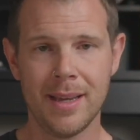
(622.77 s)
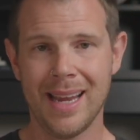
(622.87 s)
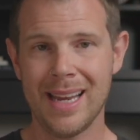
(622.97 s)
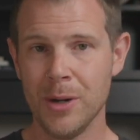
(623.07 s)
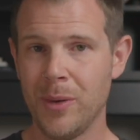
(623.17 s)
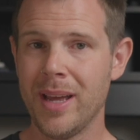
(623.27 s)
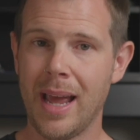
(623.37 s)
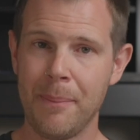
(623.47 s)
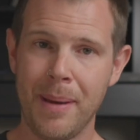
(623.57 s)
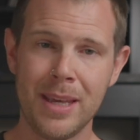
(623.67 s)
And you know
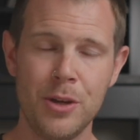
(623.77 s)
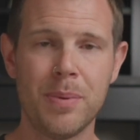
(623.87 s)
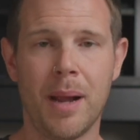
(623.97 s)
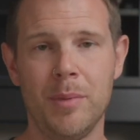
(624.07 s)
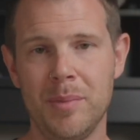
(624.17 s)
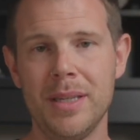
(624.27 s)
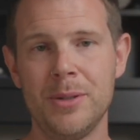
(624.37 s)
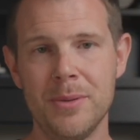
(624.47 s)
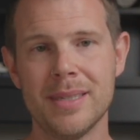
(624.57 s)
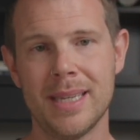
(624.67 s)
what? I bet you probably
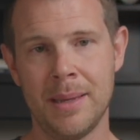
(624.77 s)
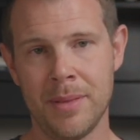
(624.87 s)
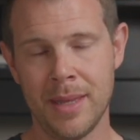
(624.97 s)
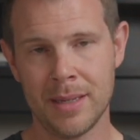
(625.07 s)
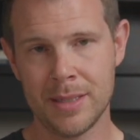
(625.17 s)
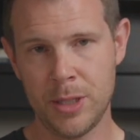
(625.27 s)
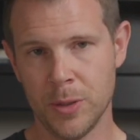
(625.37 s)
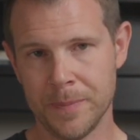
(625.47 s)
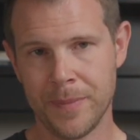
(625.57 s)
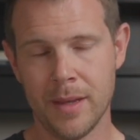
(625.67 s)
do the same thing too.